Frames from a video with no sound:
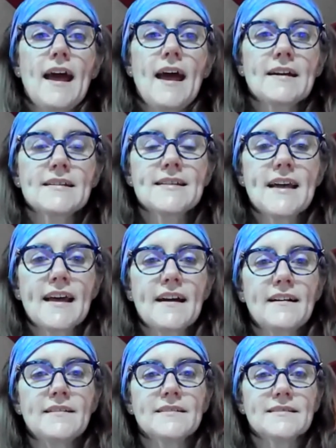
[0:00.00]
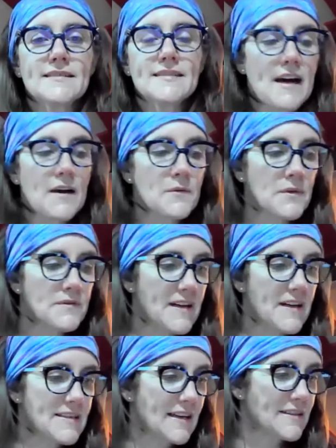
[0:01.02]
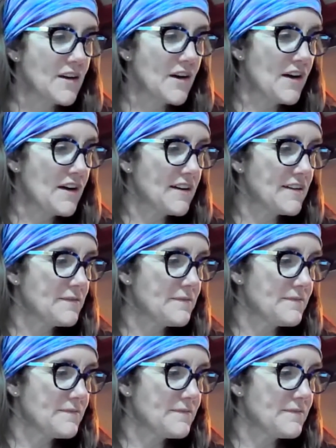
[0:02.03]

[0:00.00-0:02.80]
and exhale, downward facing dog.